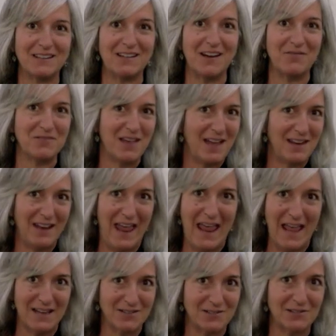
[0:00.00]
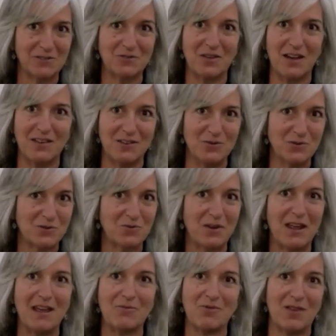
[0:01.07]
of that handle or that
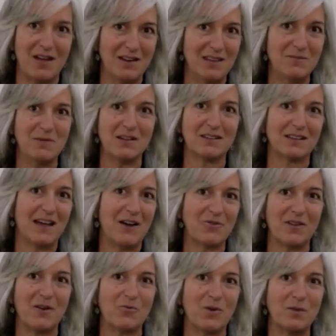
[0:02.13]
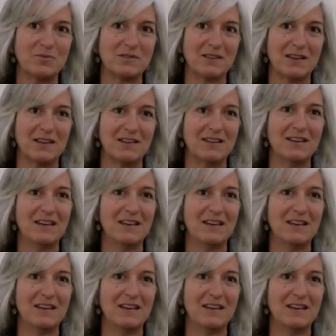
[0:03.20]
username or that email account or that website.